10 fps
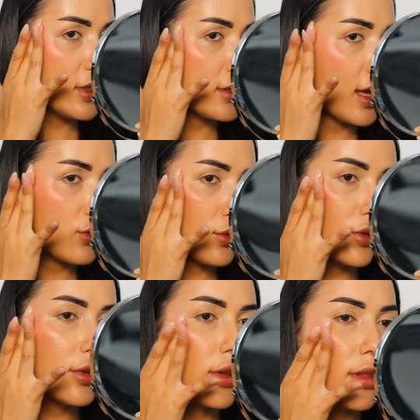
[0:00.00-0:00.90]
this natural
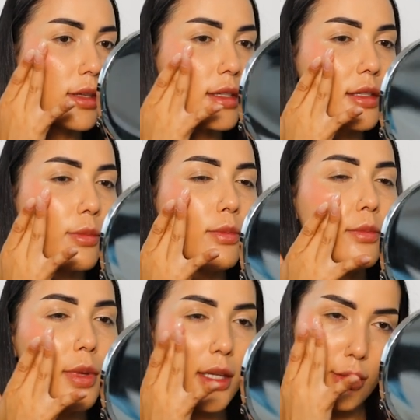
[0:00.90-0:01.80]
look, this is a
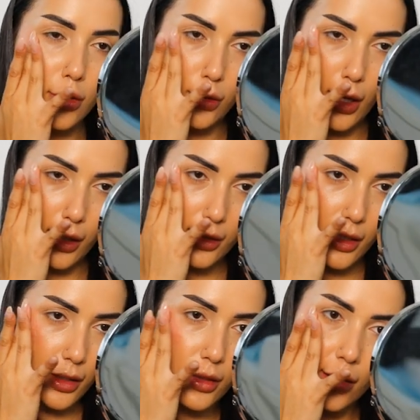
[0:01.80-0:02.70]
bit too
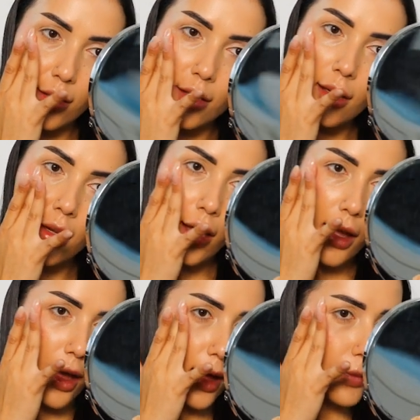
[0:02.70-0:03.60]
hectic,
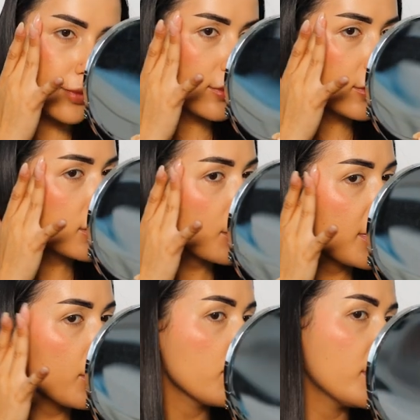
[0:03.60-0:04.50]
so
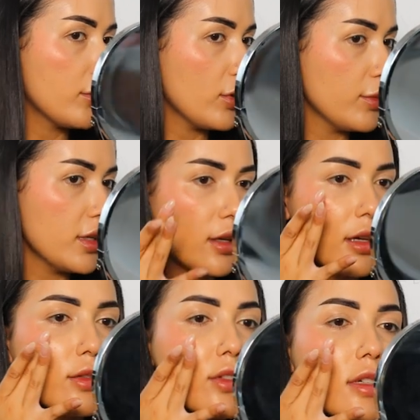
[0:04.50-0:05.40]
bear with me a moment.
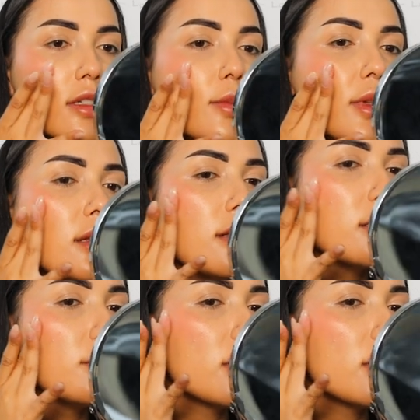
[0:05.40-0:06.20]
I'll just blend it as